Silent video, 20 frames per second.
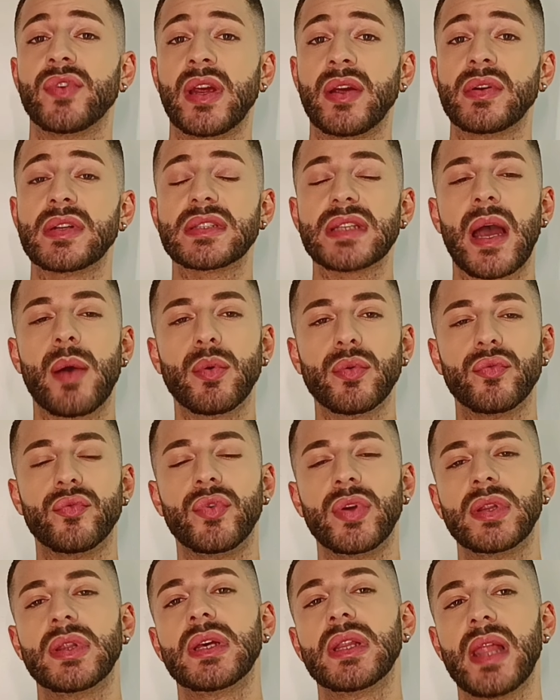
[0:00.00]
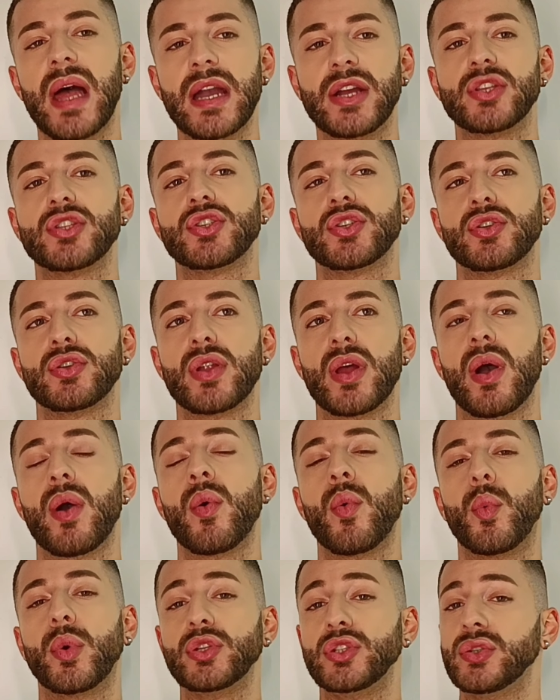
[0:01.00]
fragrance, I would really like to
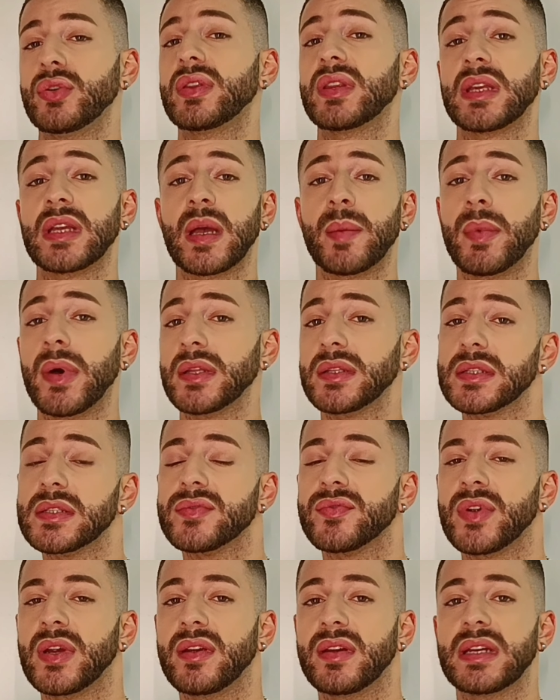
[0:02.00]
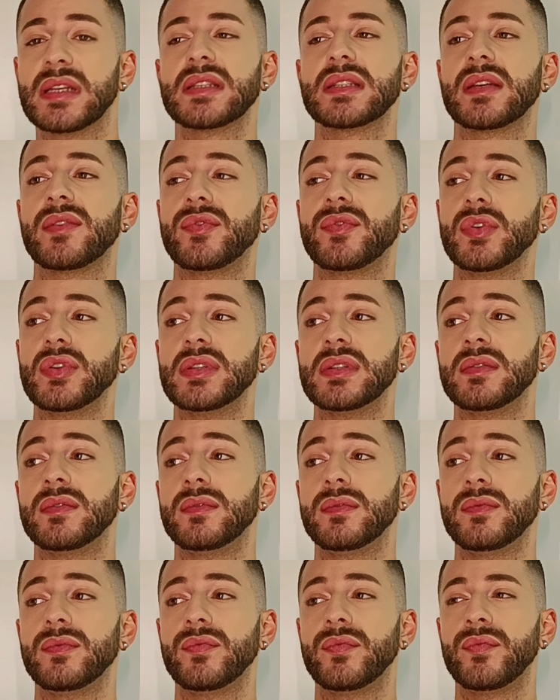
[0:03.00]
know what you think about this fragrance. If
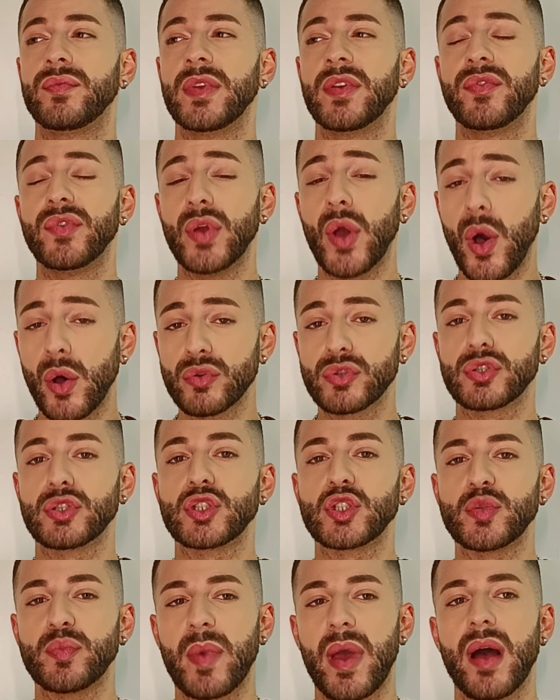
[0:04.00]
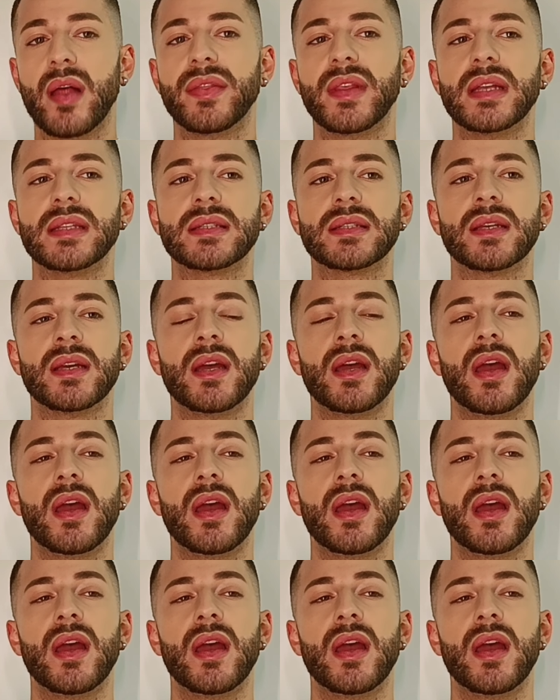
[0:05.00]
you also smell that